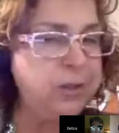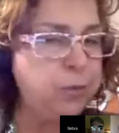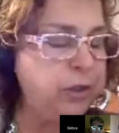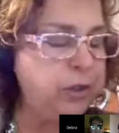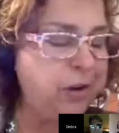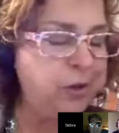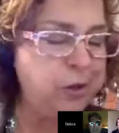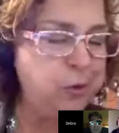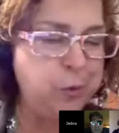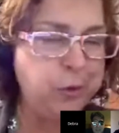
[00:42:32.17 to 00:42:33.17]
which I knew
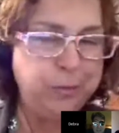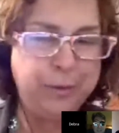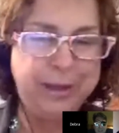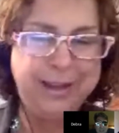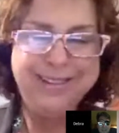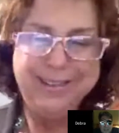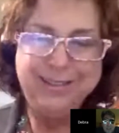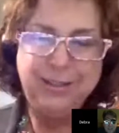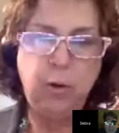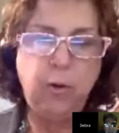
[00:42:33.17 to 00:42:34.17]
you would be. So
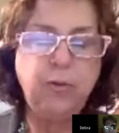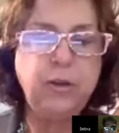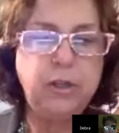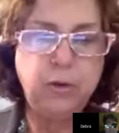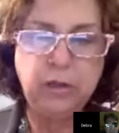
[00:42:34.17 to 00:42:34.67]
over to you, Chris.